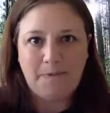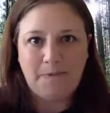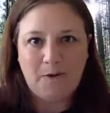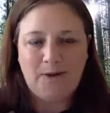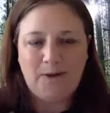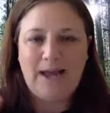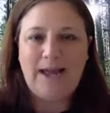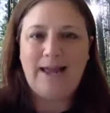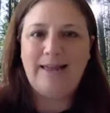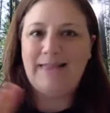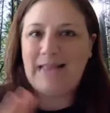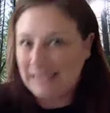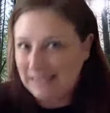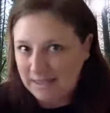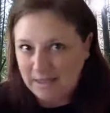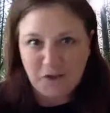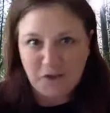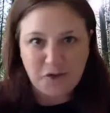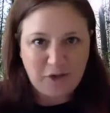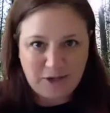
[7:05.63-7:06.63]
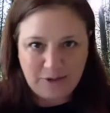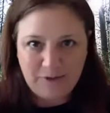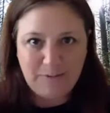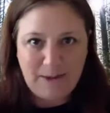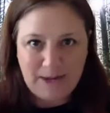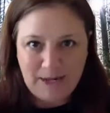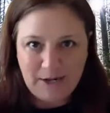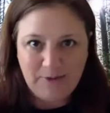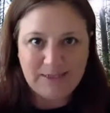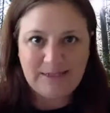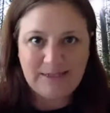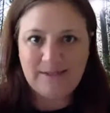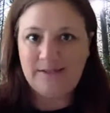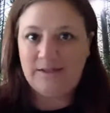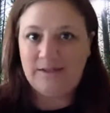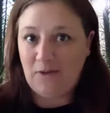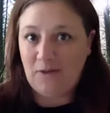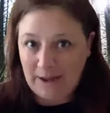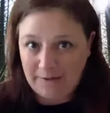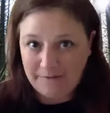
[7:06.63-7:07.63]
Okay, that's the trick with my
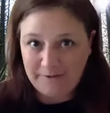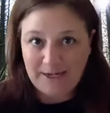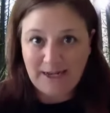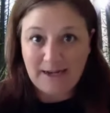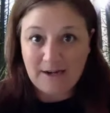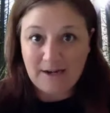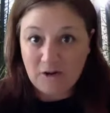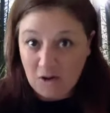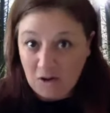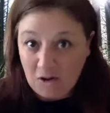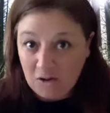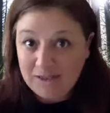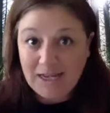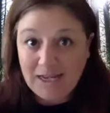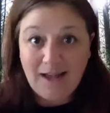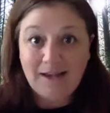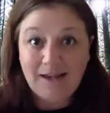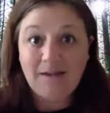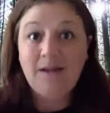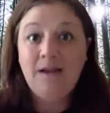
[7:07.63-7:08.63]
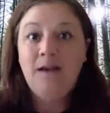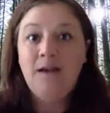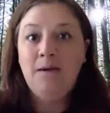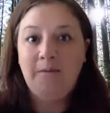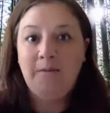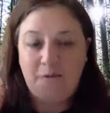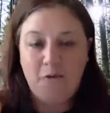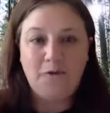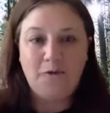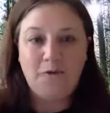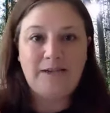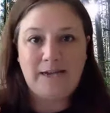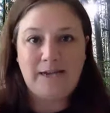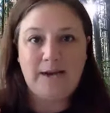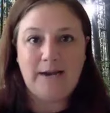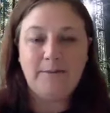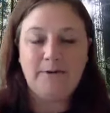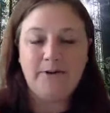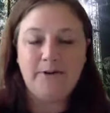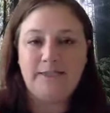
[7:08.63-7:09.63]
quizzes. You have to get it all done before the
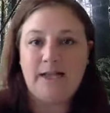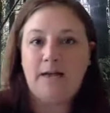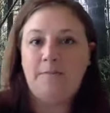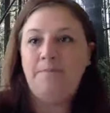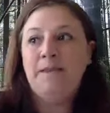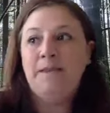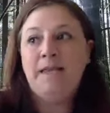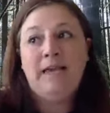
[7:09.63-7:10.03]
timer is up.